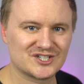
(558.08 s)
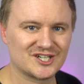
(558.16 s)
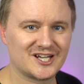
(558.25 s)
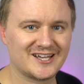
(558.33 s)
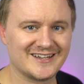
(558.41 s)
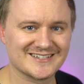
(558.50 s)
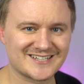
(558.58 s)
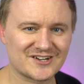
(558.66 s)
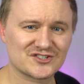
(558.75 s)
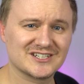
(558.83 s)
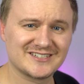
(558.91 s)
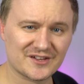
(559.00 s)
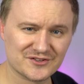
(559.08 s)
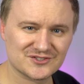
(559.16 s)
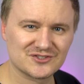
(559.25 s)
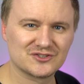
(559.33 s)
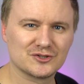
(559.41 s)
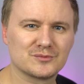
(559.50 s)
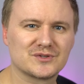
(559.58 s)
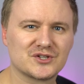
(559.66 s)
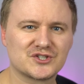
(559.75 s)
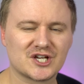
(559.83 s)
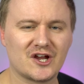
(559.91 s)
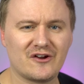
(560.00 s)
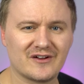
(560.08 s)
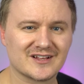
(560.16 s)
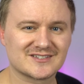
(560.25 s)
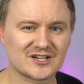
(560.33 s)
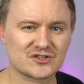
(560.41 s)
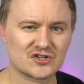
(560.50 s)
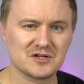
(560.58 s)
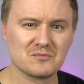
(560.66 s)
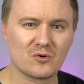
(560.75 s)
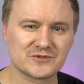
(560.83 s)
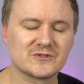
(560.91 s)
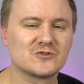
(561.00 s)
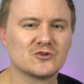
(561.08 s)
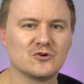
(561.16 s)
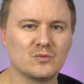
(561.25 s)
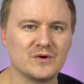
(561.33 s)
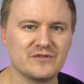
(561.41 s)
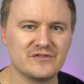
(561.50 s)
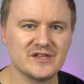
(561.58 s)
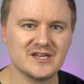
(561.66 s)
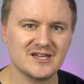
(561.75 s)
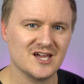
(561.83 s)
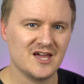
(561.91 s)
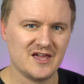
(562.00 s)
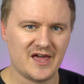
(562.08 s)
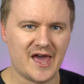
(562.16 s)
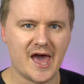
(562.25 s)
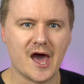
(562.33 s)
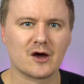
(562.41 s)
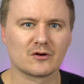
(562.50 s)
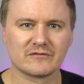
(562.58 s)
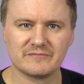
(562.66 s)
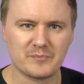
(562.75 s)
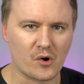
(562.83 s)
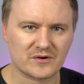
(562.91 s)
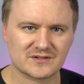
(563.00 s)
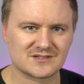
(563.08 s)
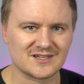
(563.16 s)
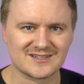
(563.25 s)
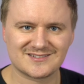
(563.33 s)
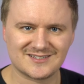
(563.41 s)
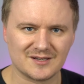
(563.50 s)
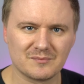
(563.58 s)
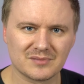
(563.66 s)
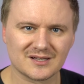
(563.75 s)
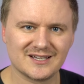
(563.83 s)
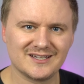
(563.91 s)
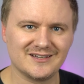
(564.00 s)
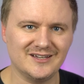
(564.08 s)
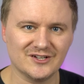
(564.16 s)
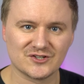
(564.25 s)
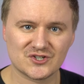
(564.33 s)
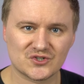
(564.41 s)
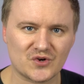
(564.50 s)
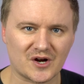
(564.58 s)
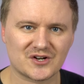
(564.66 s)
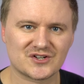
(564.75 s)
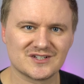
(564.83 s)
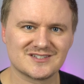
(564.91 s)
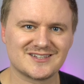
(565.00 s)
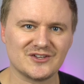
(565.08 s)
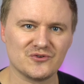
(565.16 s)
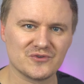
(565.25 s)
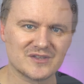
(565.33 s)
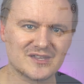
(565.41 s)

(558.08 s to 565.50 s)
chair is actually nothing to do with the chair, and it's actually more to do with the out-of-box assembly instructions that you